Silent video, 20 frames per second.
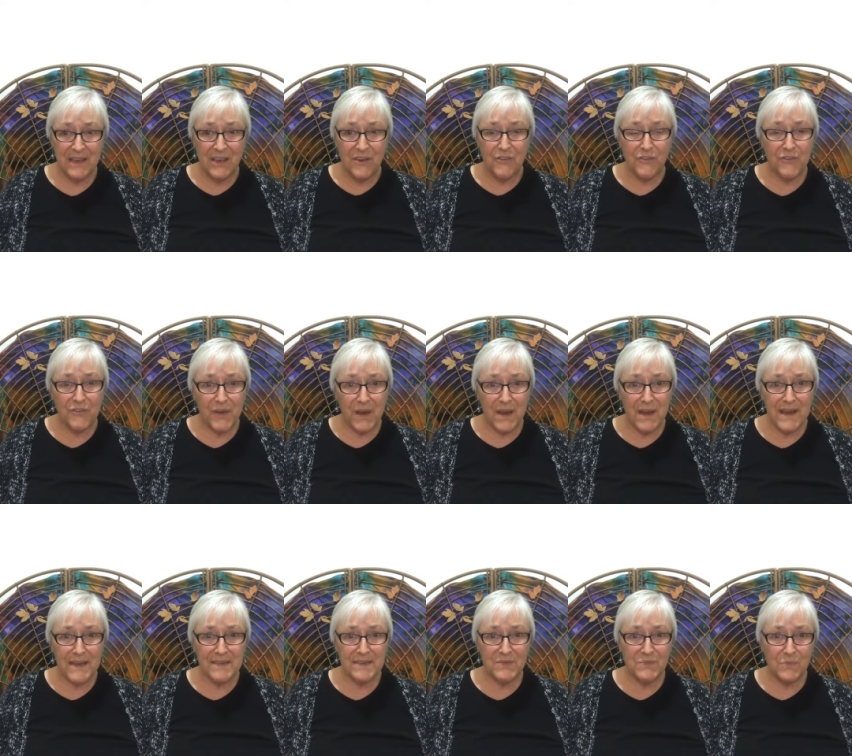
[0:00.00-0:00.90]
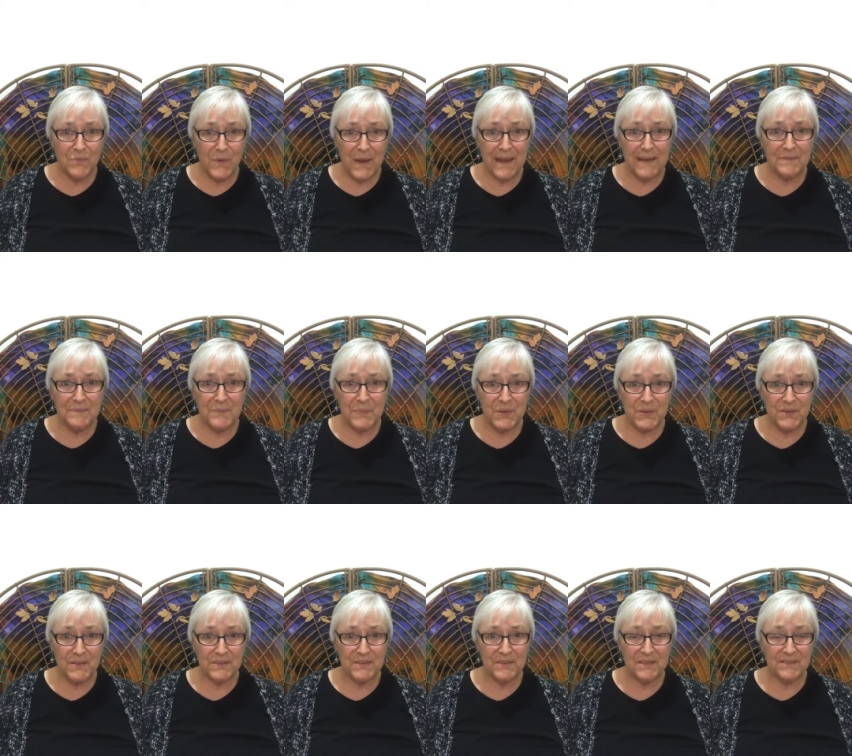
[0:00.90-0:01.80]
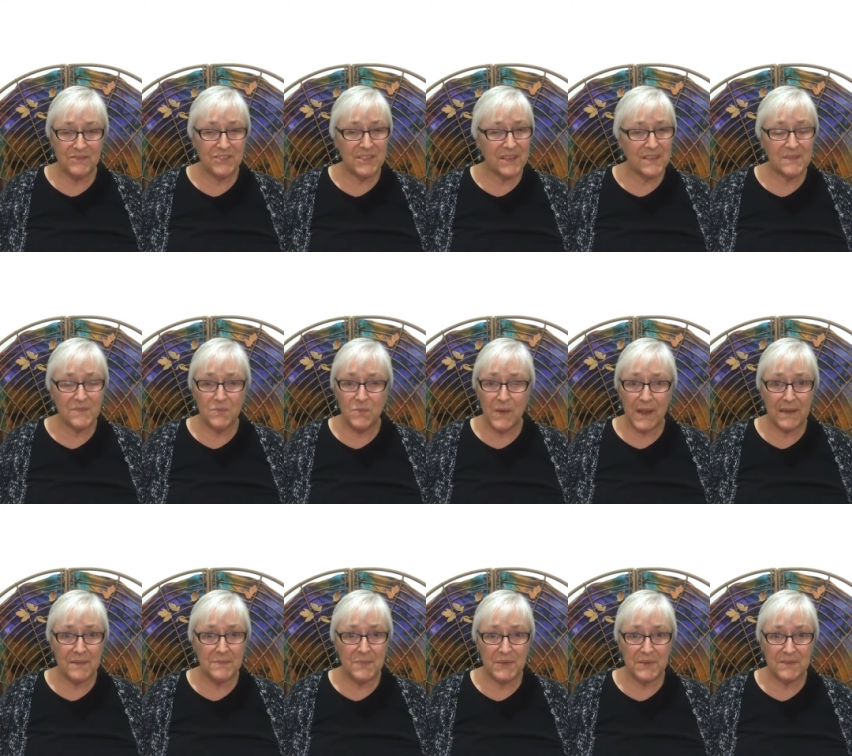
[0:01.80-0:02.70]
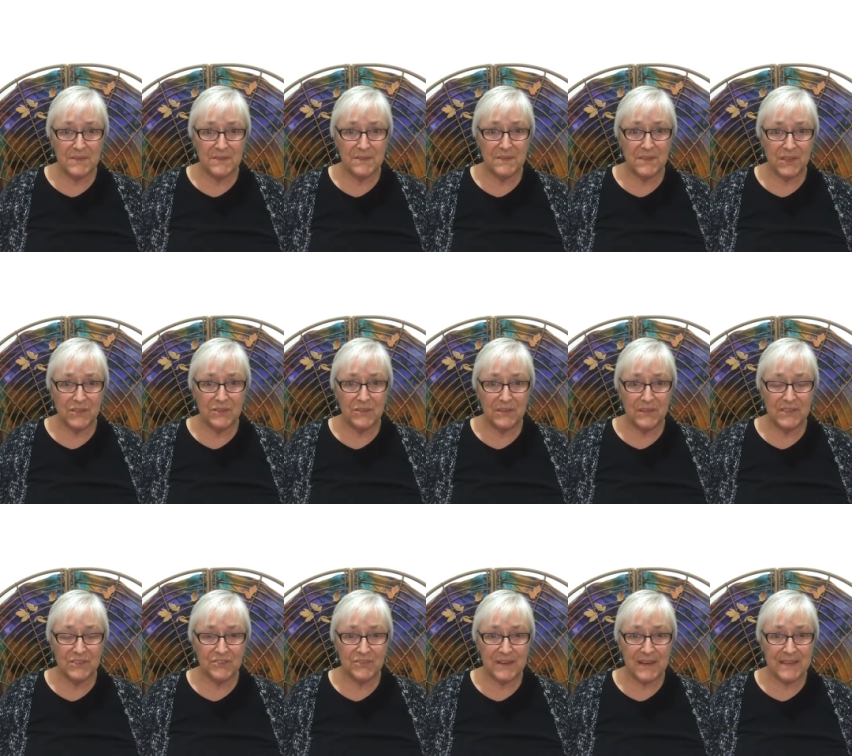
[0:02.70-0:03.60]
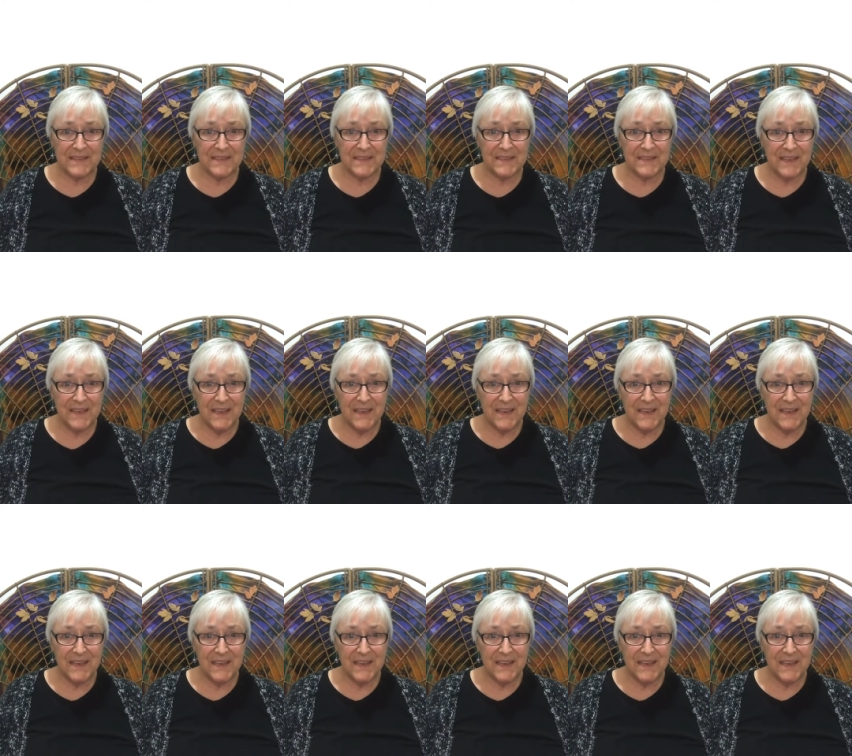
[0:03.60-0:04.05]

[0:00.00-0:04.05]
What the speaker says: Find one person, just one person that you can trust.